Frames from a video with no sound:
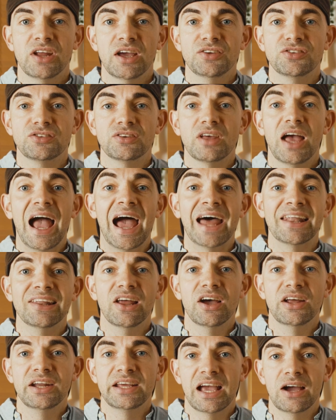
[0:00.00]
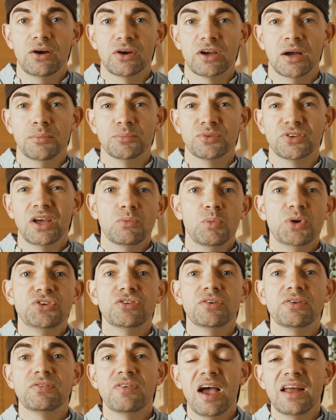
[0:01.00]
notes and learning outcomes, which
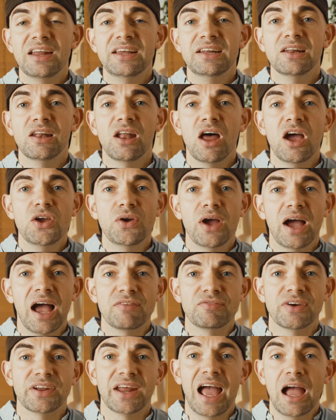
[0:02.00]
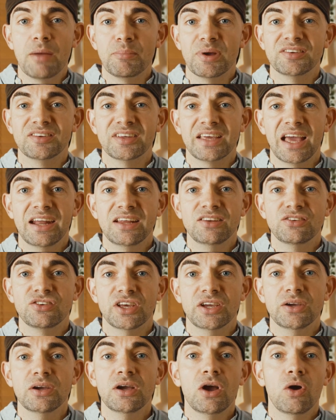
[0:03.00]
is a fairly low effort habit to get
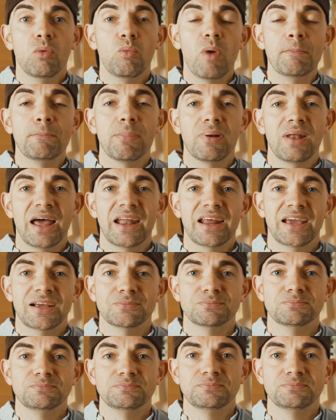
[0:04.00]
into when planning.